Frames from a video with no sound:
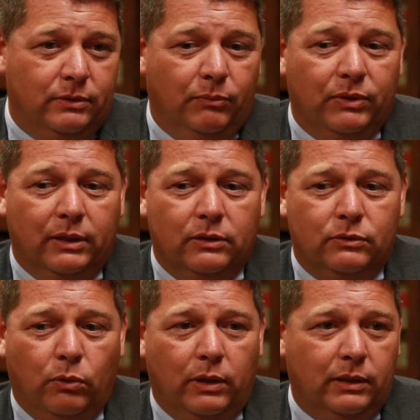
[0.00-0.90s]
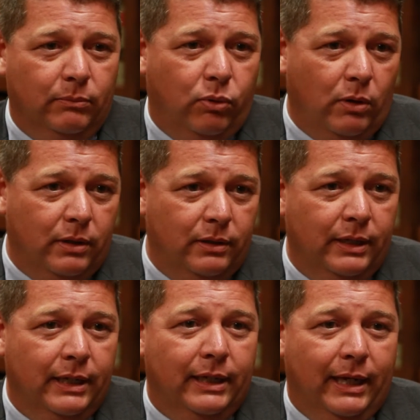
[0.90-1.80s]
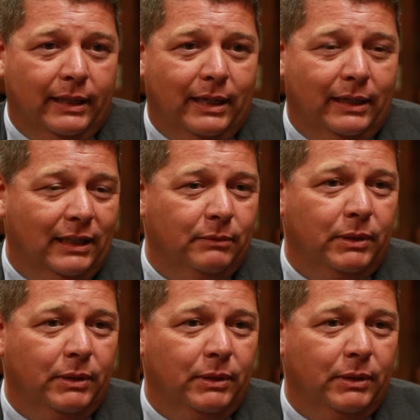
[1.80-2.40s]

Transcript: something historically important and that it needed to